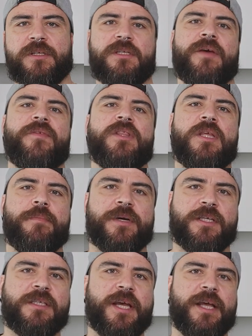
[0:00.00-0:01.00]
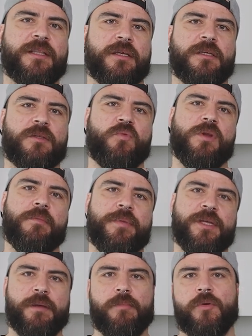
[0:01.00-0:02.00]
70% it will
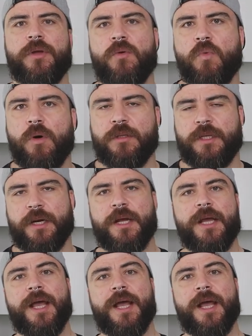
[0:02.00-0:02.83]
be the brewing water